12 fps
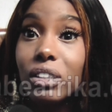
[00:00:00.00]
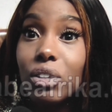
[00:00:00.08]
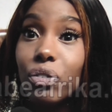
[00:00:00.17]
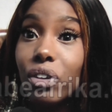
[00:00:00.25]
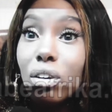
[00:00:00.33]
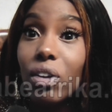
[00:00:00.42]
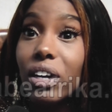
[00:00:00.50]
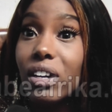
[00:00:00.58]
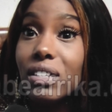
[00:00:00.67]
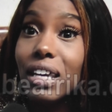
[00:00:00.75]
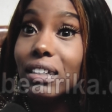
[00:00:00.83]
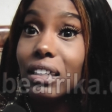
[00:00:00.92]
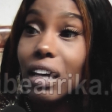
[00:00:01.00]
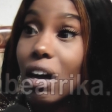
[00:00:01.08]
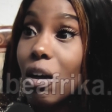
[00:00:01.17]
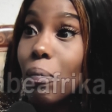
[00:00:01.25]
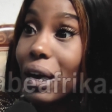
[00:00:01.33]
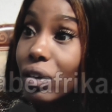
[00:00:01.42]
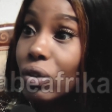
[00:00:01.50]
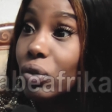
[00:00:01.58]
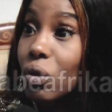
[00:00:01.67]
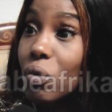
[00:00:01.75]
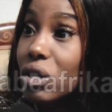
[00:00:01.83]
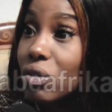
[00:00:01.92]
different lawyers. I need help. I don't
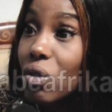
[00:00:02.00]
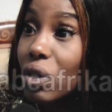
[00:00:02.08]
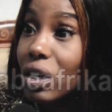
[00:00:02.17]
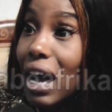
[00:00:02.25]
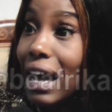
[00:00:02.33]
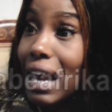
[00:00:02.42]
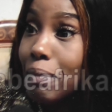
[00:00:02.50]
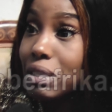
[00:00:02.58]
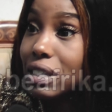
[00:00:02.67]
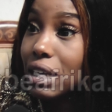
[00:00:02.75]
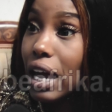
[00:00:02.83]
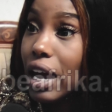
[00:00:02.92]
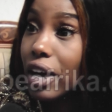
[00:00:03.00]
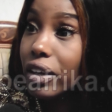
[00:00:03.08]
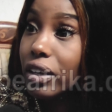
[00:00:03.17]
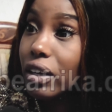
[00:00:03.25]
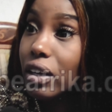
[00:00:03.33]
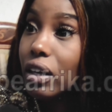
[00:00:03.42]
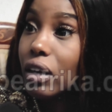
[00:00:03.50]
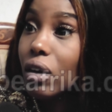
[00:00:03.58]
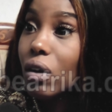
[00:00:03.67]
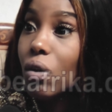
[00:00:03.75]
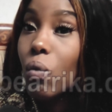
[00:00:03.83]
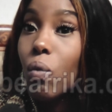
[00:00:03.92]
know what's going on, and I'm scared.
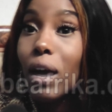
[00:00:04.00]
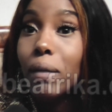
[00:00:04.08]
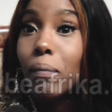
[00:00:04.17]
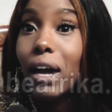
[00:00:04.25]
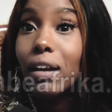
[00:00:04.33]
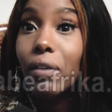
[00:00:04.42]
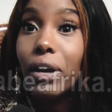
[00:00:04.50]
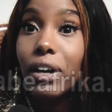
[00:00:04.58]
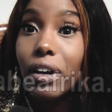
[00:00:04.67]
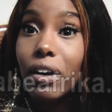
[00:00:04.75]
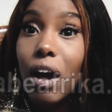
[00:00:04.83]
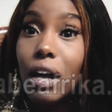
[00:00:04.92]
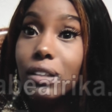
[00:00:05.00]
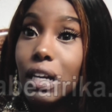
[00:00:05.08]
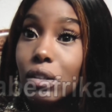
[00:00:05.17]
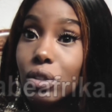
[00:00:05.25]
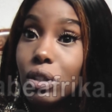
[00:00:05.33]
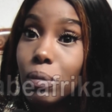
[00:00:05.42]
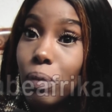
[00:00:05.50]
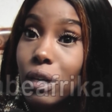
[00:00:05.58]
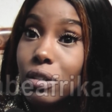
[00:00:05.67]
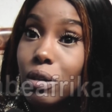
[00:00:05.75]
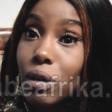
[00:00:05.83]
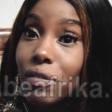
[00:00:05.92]
When my lawyer got down to the
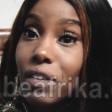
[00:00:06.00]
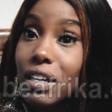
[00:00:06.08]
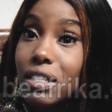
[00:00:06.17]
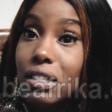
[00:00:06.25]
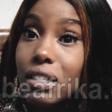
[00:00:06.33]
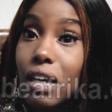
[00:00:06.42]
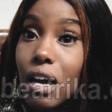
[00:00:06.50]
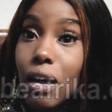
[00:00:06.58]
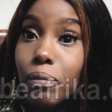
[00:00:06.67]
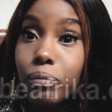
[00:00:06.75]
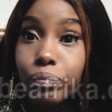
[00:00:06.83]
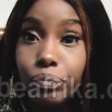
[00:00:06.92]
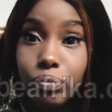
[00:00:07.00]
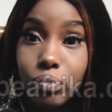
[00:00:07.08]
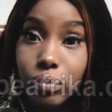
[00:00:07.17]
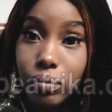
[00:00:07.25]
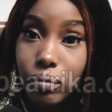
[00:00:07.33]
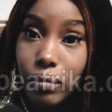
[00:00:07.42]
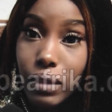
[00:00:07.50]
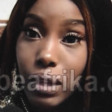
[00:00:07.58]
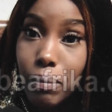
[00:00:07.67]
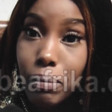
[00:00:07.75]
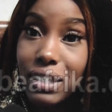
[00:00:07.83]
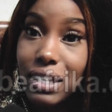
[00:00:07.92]
bottom of it,
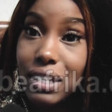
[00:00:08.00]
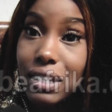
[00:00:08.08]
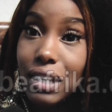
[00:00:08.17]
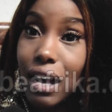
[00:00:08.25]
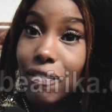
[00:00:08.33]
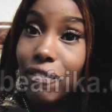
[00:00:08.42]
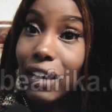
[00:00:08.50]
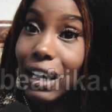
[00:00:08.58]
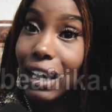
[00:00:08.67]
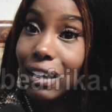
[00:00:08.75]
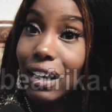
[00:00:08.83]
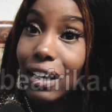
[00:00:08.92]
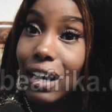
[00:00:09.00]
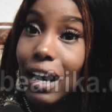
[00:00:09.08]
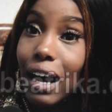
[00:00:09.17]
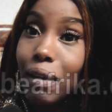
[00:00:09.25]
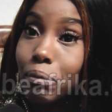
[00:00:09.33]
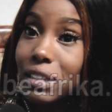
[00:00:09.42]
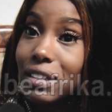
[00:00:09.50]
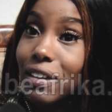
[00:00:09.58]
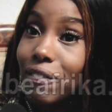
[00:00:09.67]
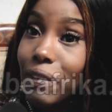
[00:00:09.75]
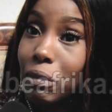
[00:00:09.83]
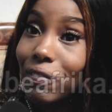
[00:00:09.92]
Mrs. Falana and Mr.
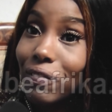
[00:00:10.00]
Femi